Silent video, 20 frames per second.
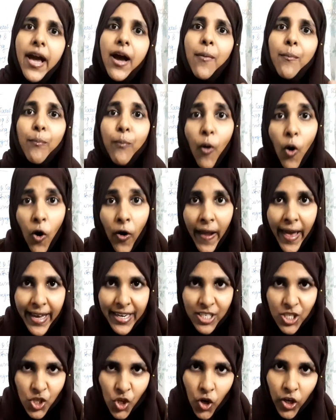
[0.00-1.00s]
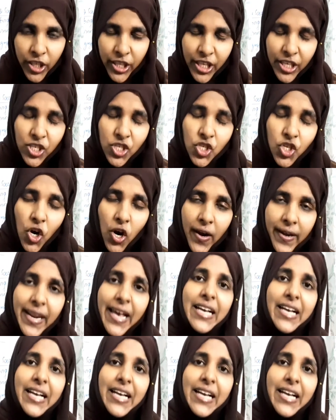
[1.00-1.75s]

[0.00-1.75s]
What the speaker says: ball and socket joint.